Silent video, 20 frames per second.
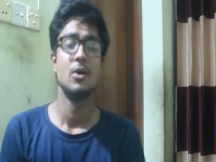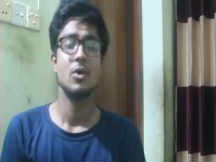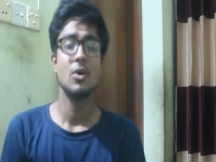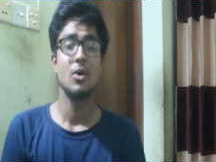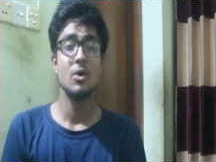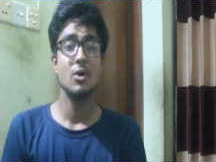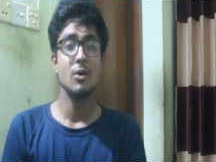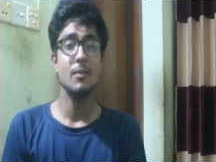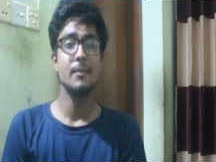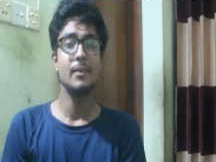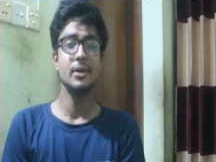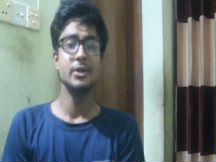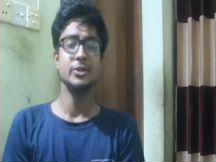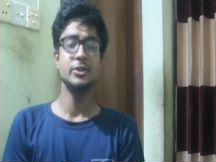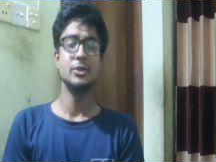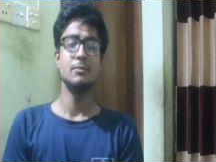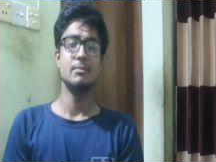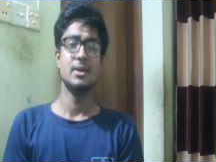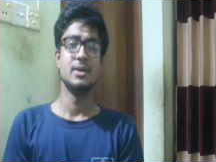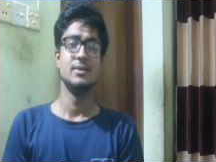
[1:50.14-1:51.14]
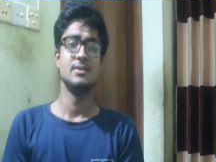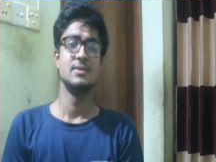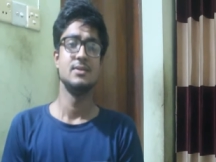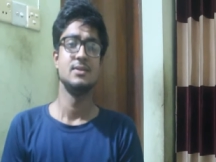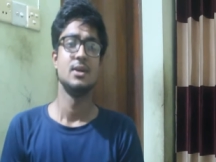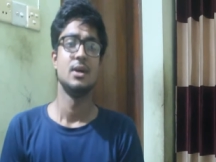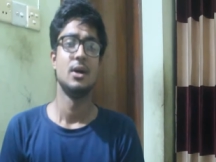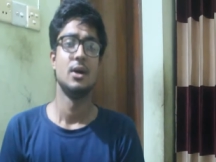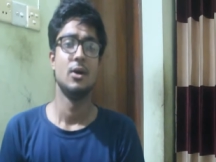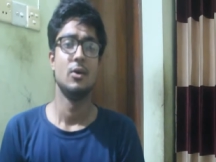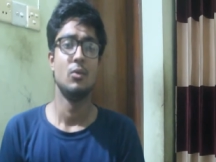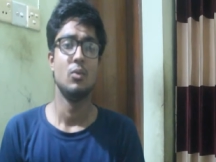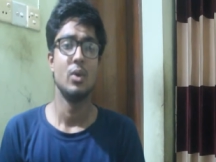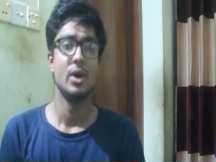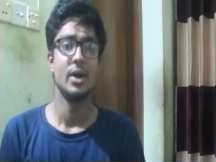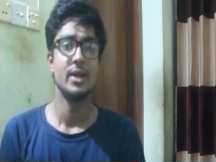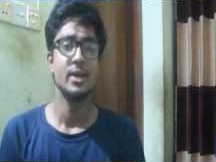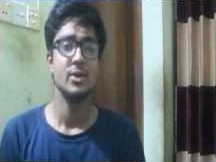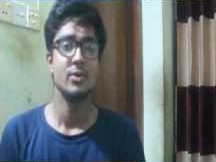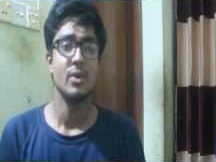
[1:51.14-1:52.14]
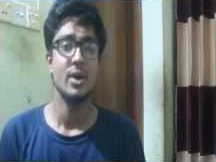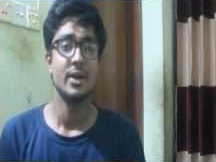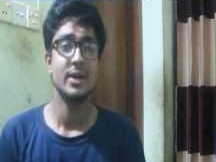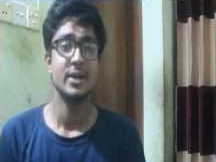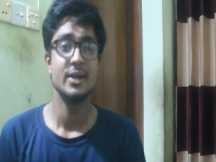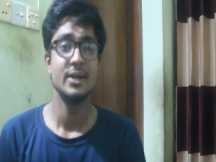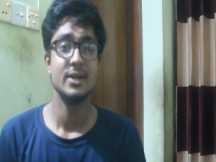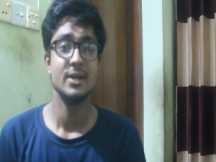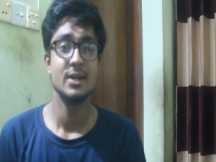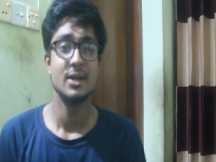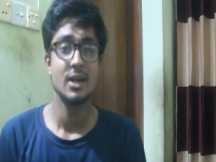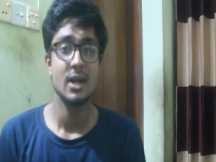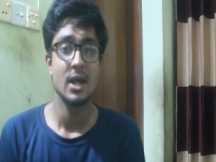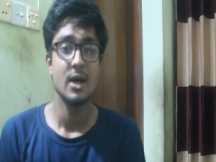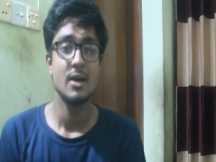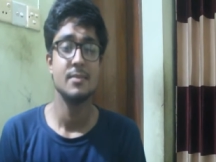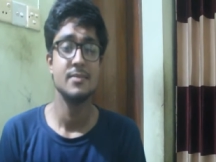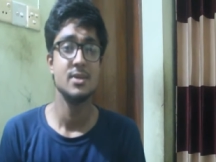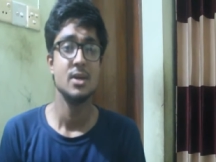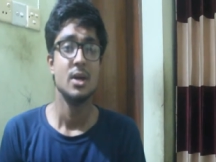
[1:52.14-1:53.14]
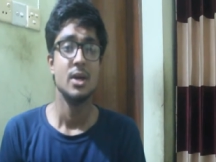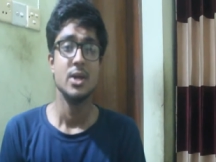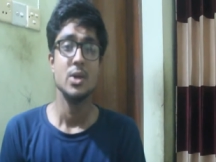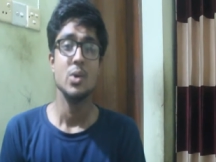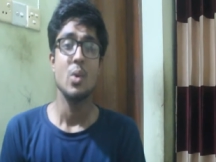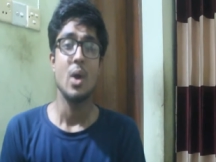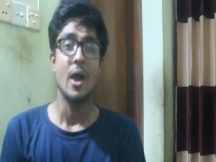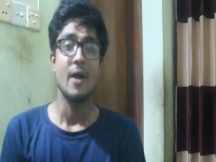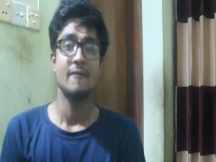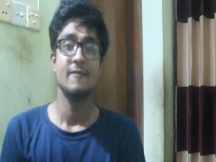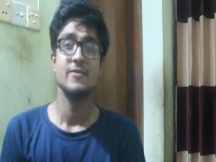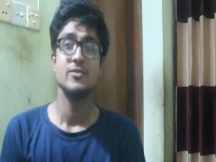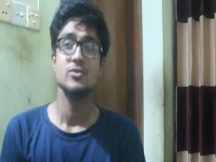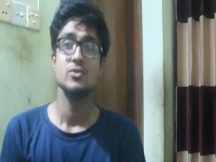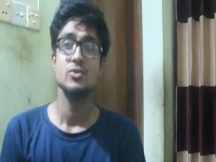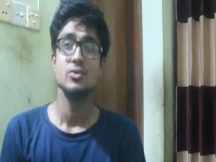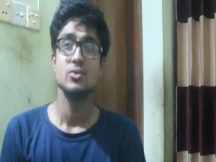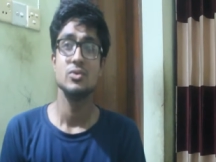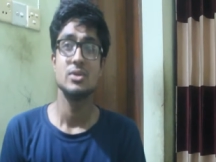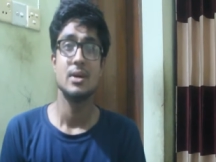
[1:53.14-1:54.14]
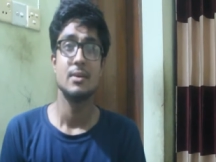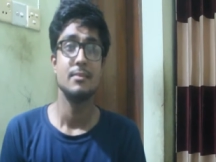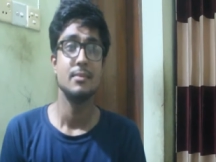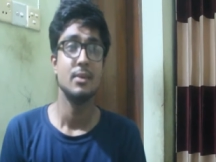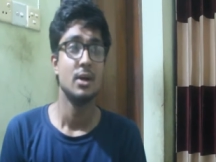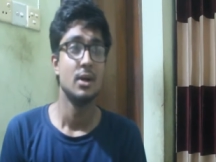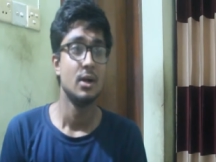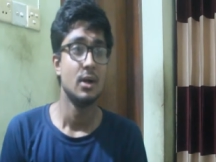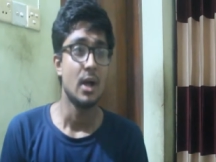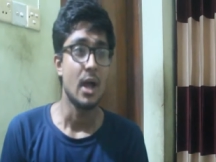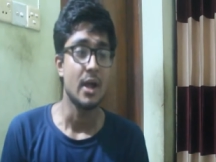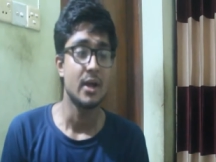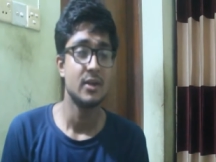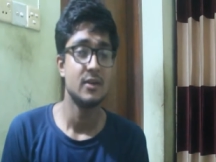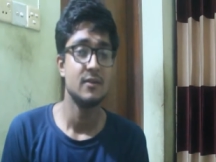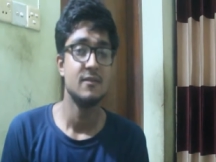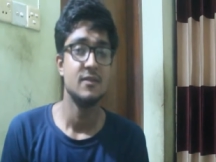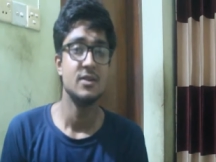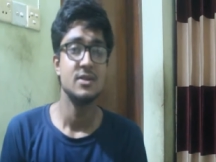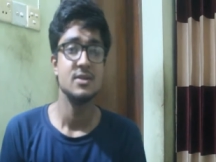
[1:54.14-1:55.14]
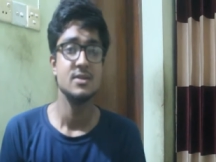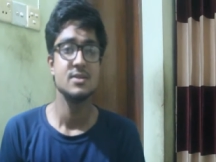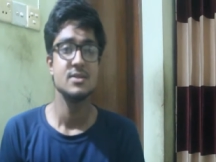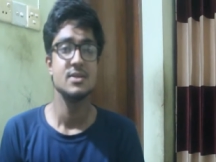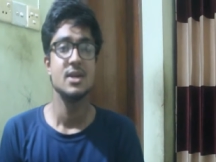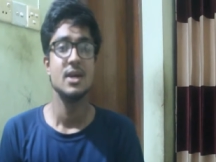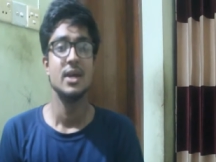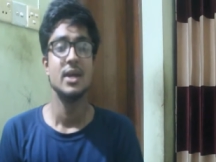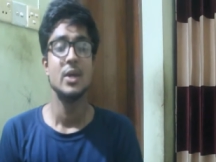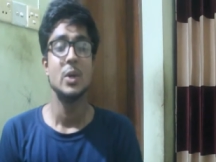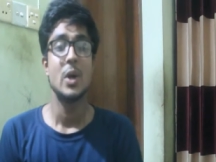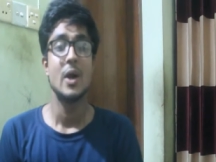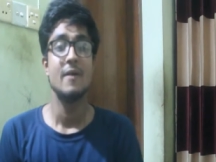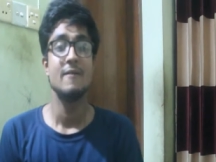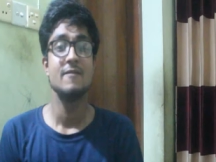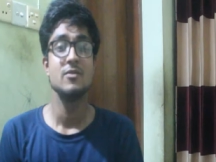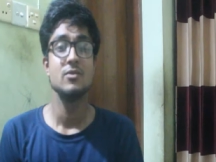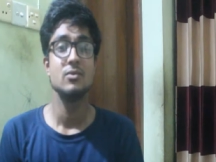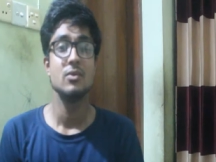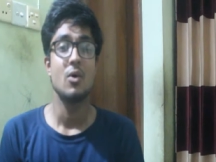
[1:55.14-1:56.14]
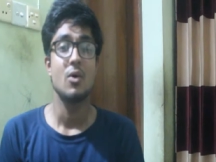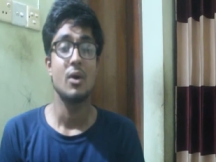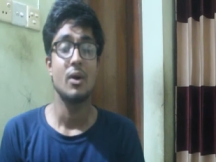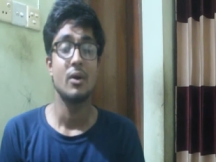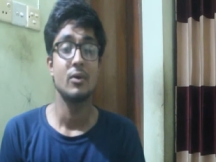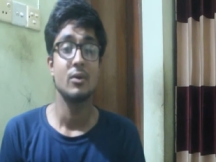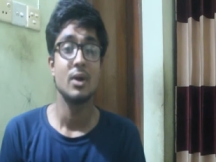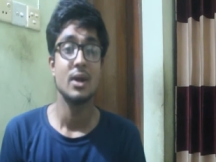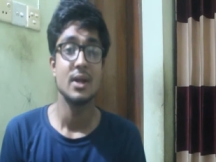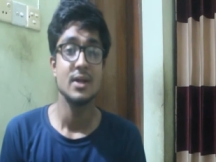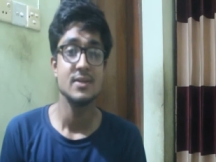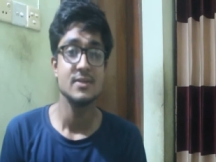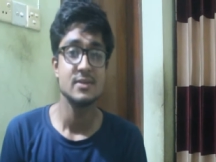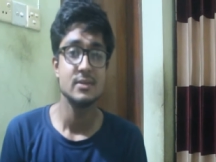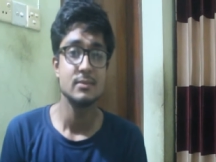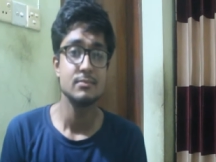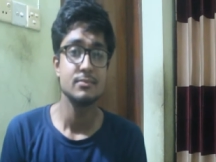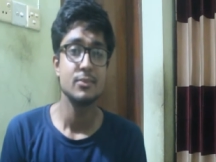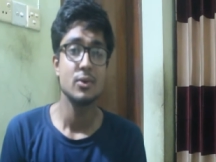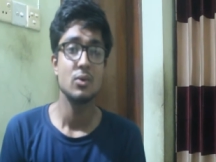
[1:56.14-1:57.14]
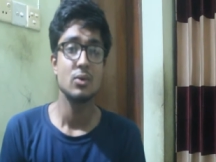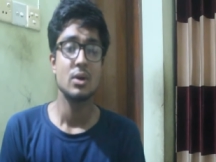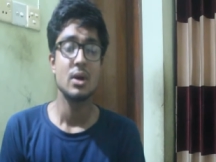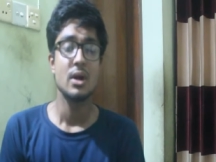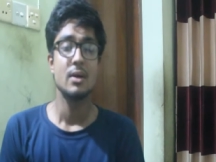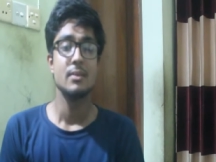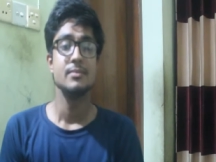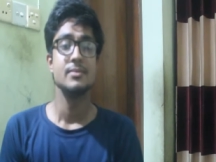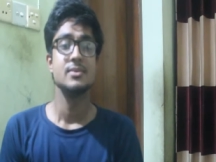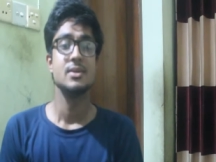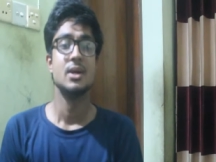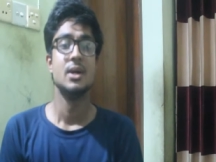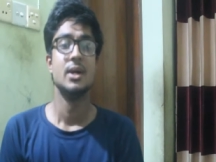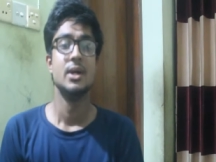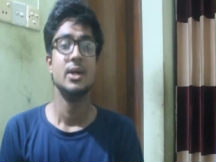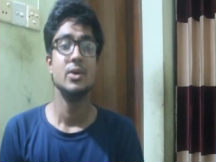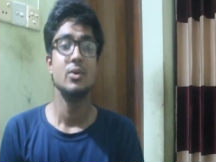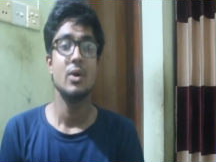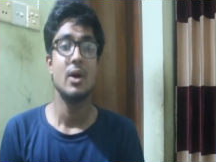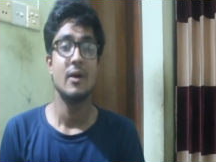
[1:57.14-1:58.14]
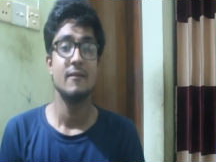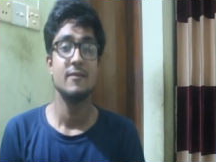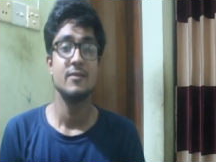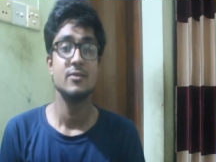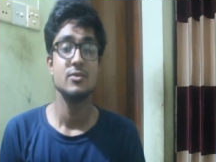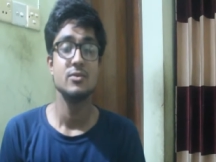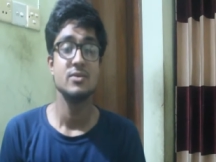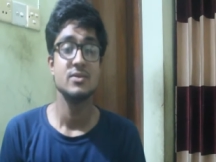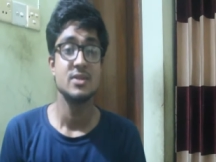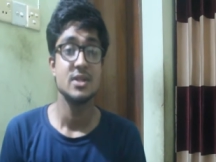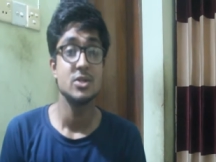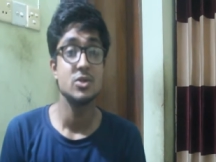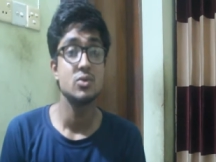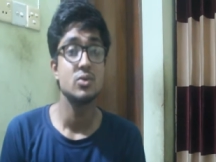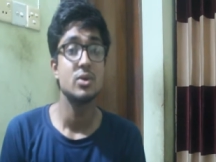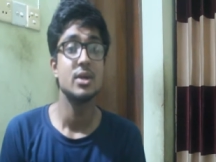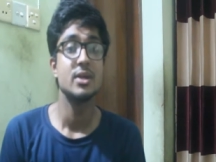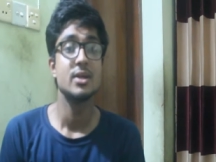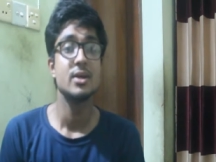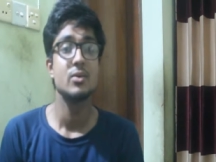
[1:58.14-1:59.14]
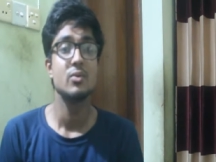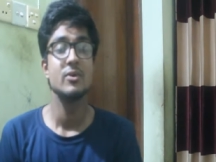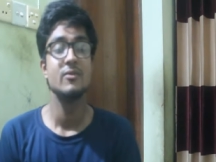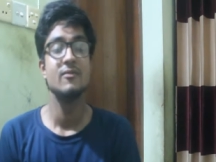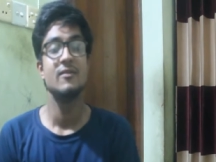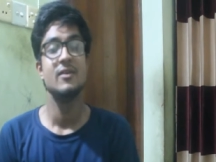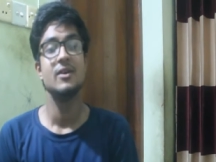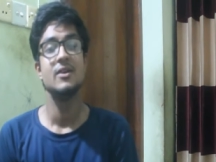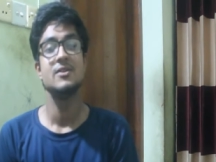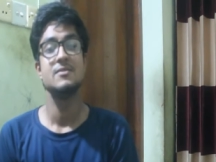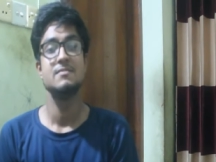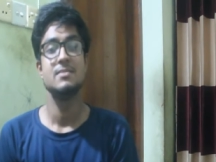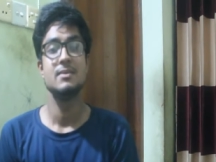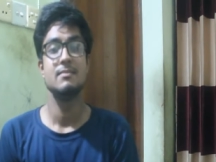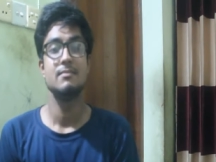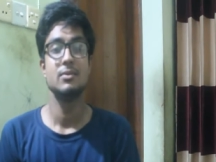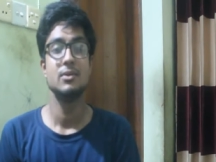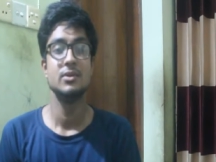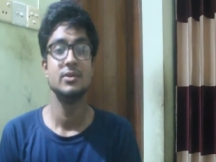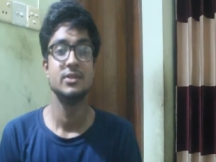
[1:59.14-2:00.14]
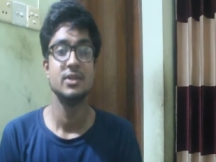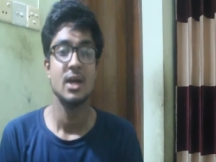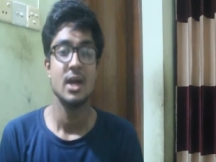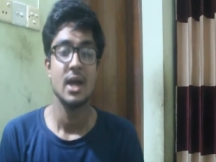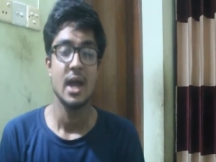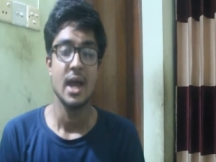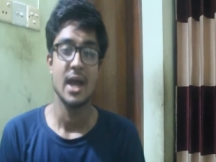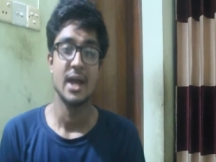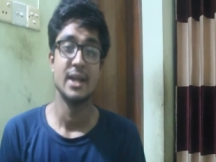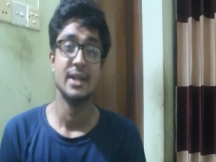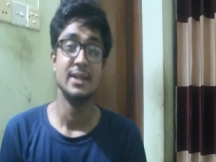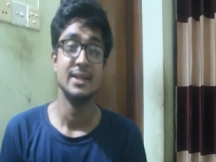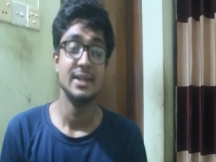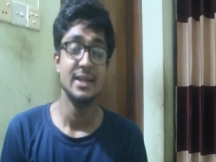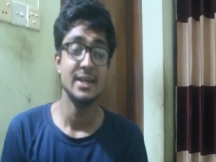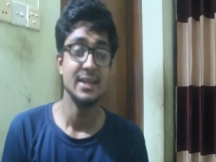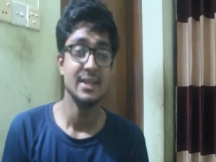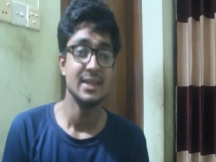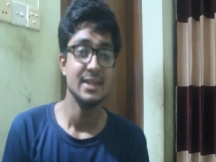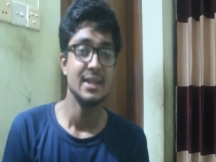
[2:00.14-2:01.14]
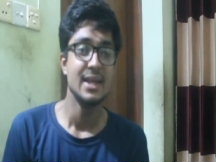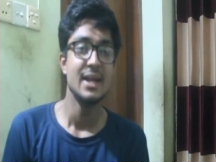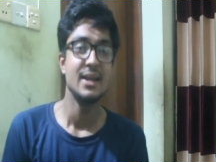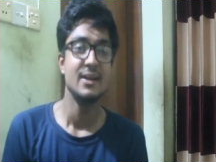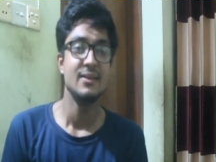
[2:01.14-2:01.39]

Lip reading: Cooperation means when you attend in clubs, you have to do some activities, you have to organize some program, you have to stay together with various peoples, and in that